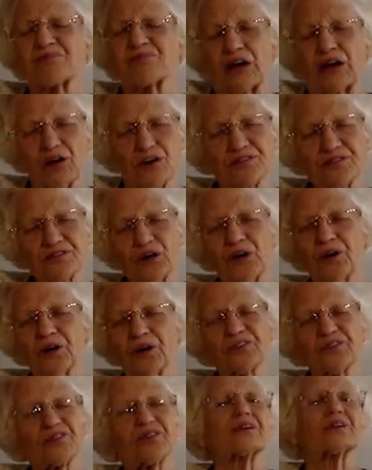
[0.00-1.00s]
Of
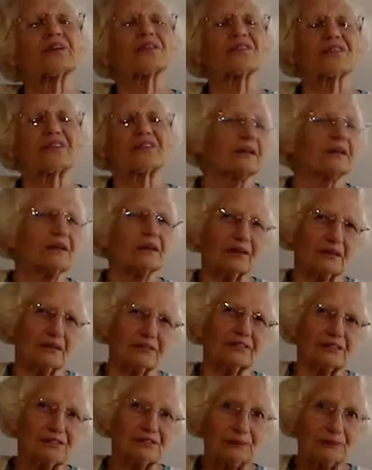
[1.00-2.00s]
course, still
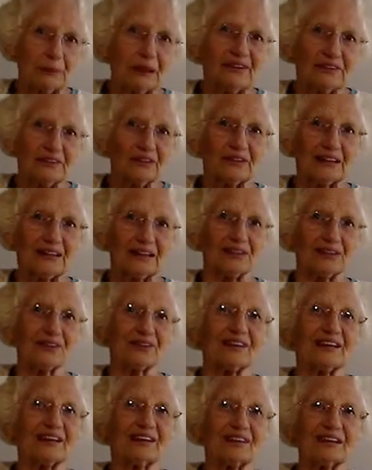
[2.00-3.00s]
with
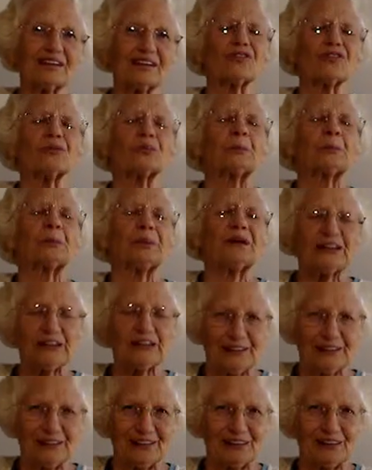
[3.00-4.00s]
pioneers, and
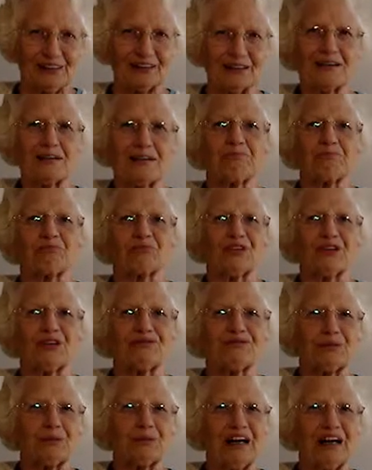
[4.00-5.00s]
especially with
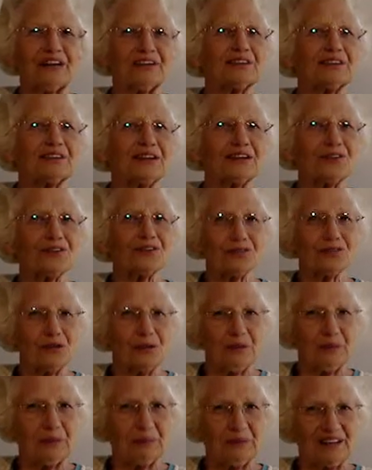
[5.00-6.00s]
the pioneers
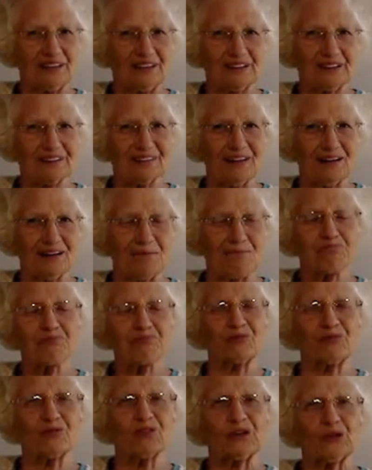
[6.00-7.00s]
from America,
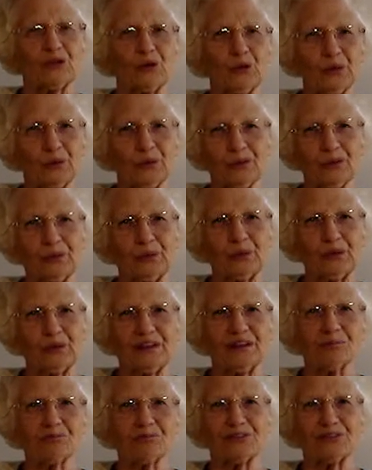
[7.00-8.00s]
the youth who
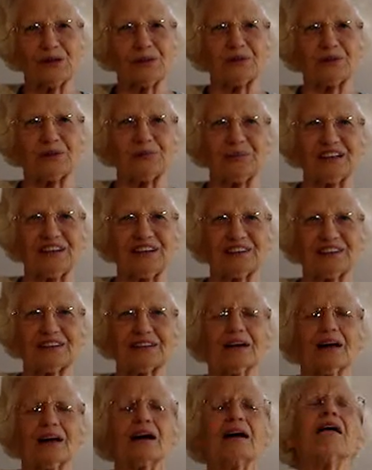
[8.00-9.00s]
came from
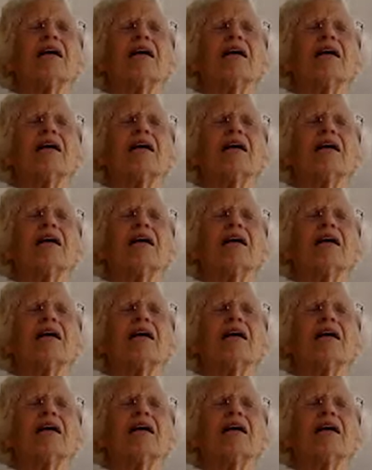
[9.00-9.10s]
America,